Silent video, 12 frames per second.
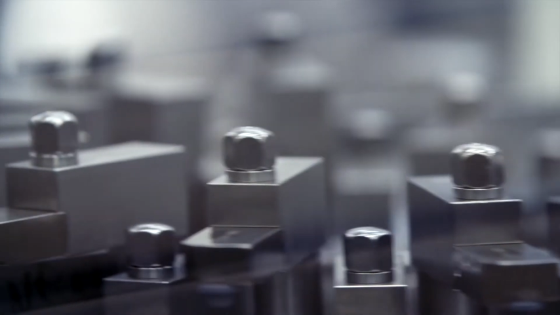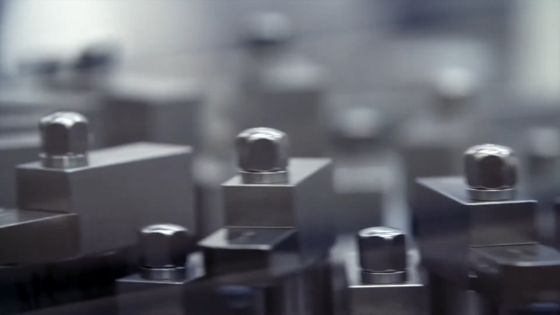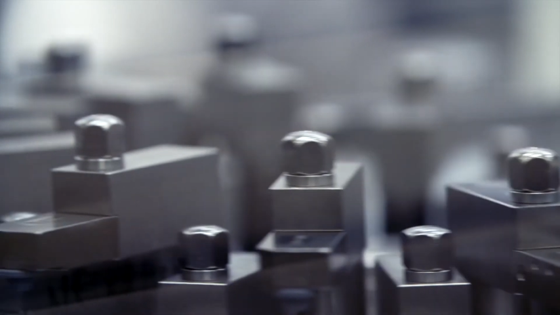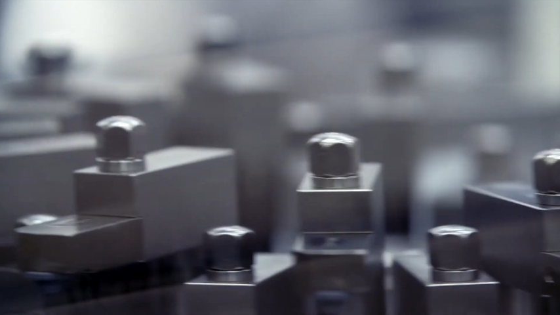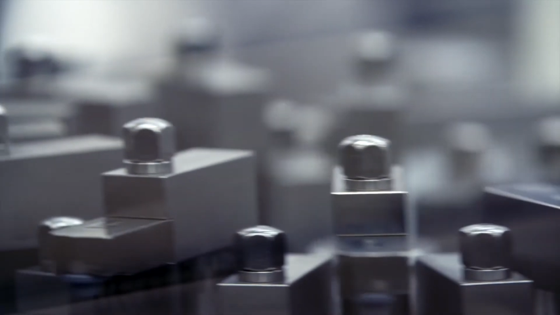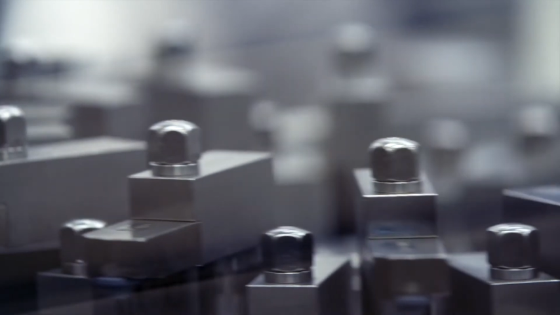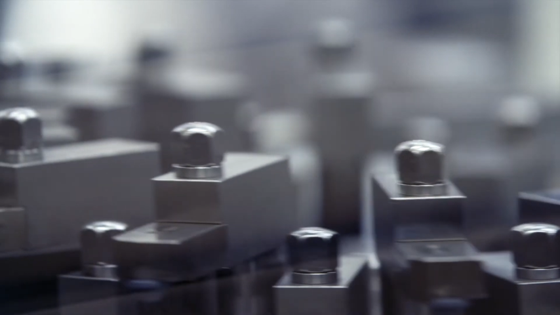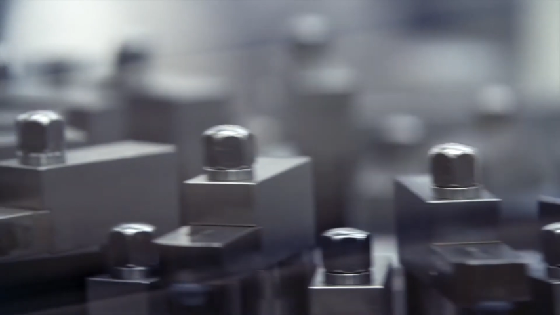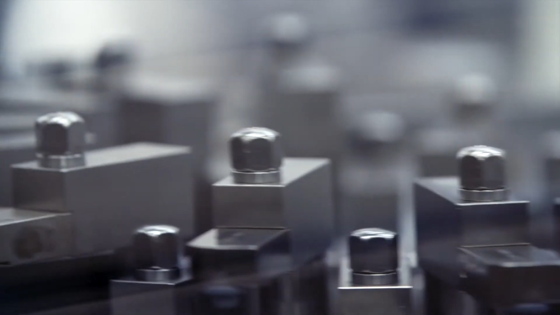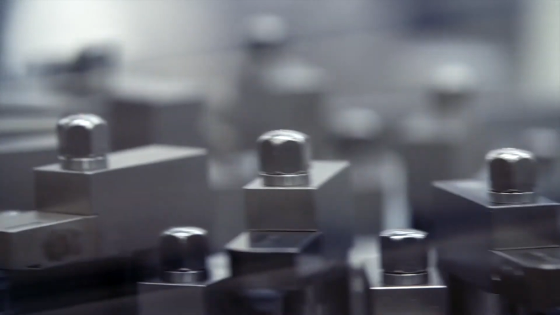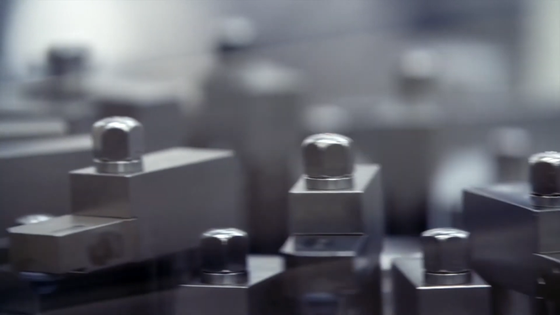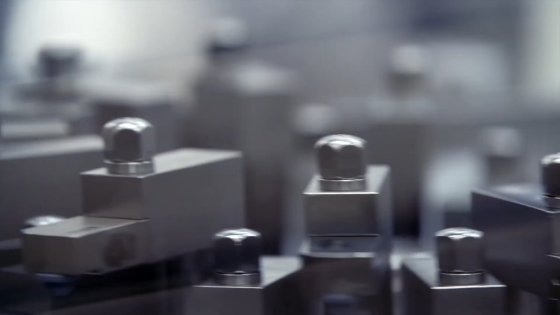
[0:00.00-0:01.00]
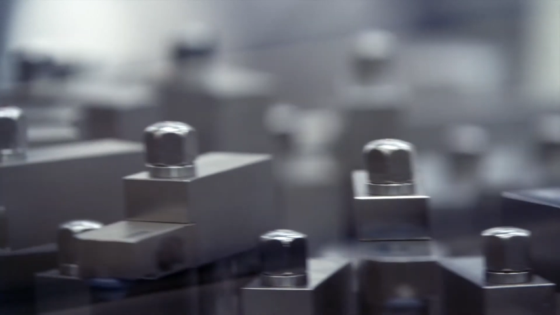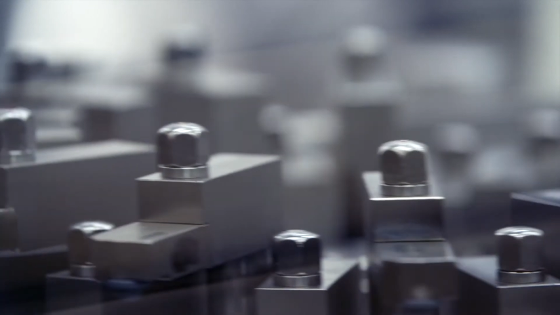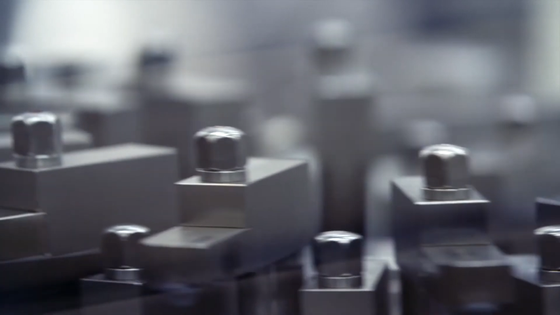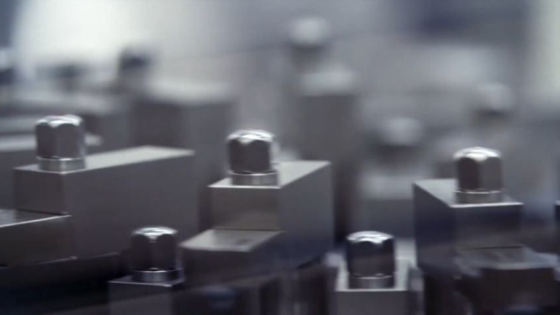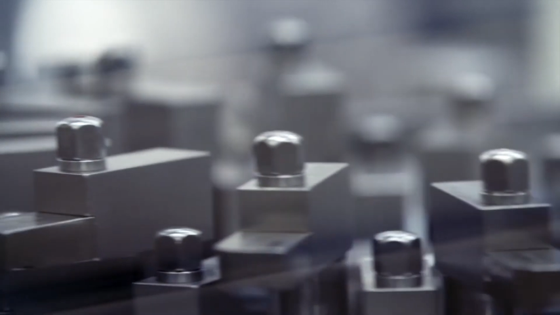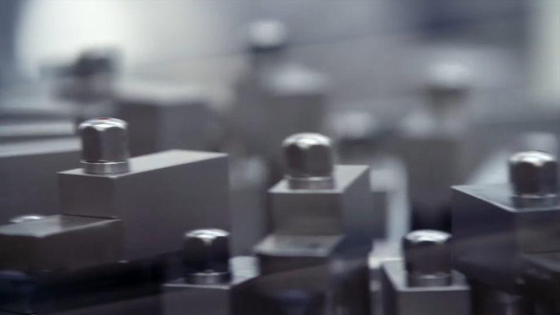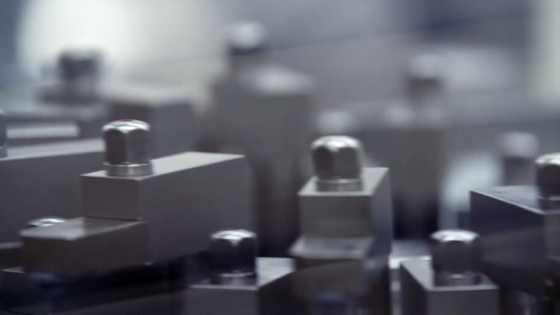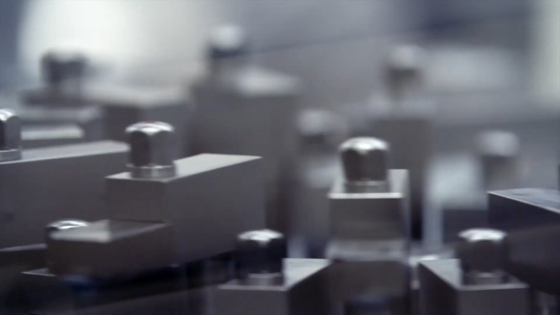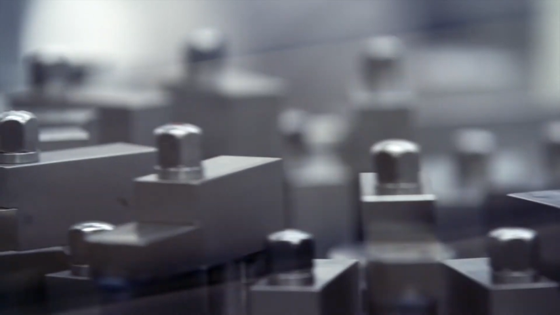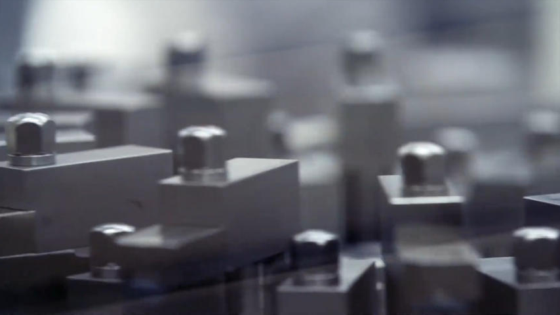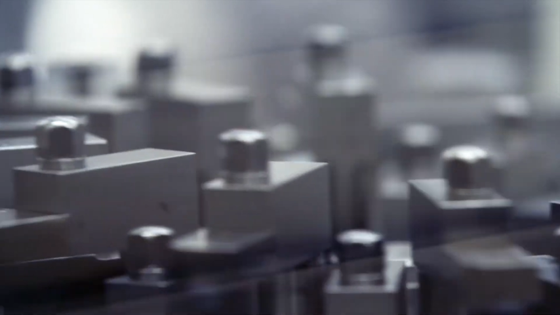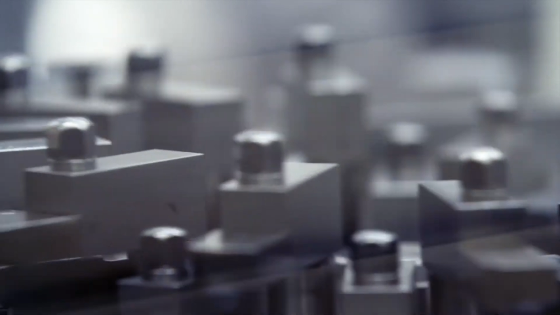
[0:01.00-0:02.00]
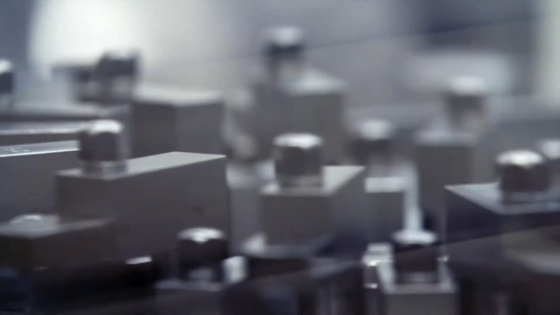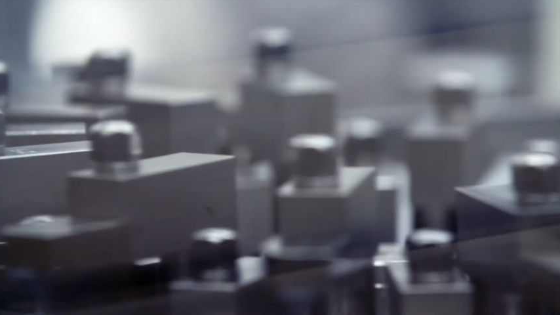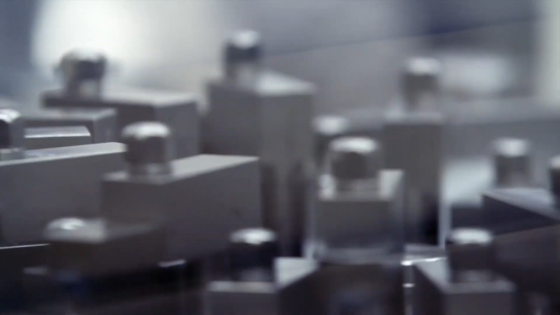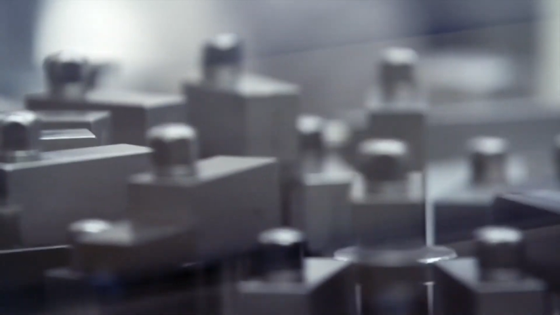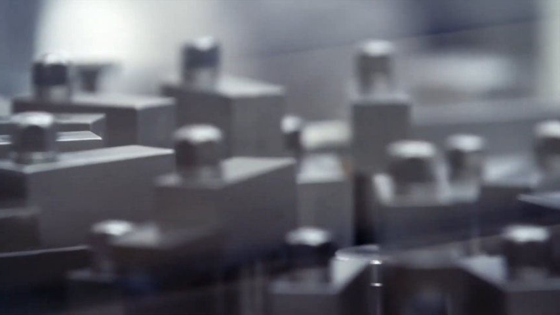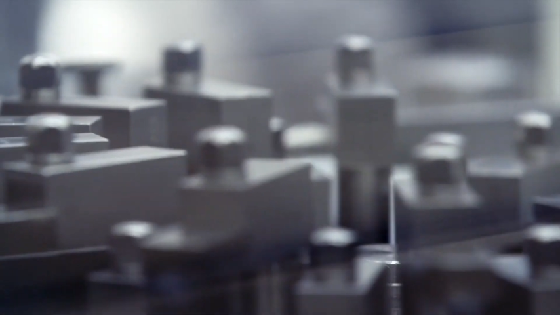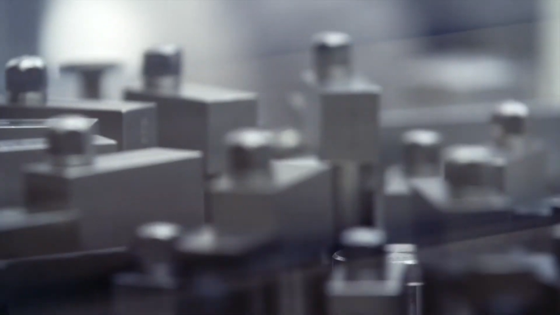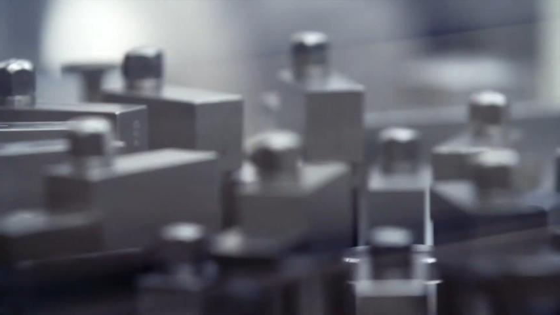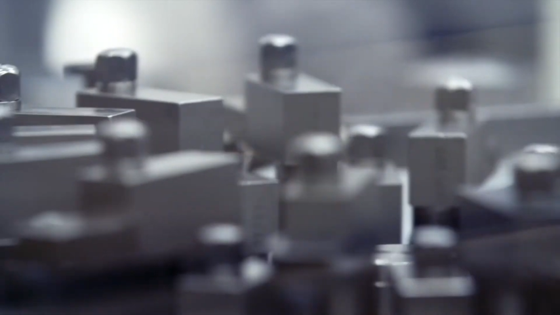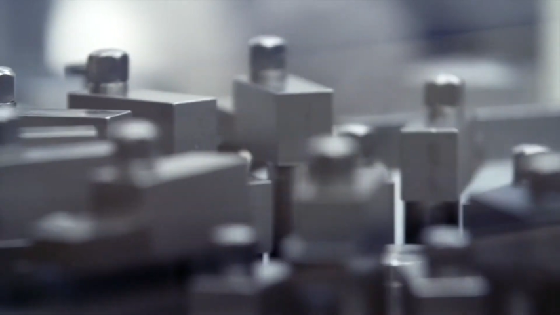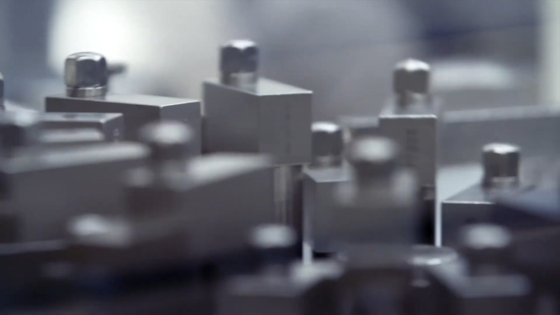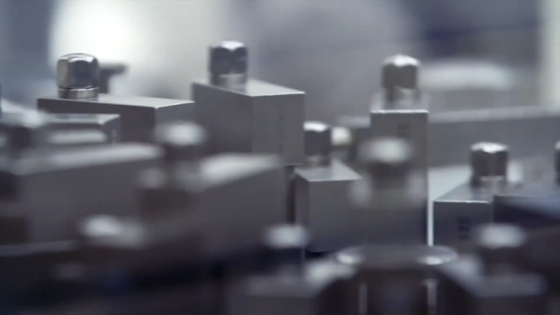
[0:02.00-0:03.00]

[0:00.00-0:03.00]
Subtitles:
No face is visible, so there are no lips to read.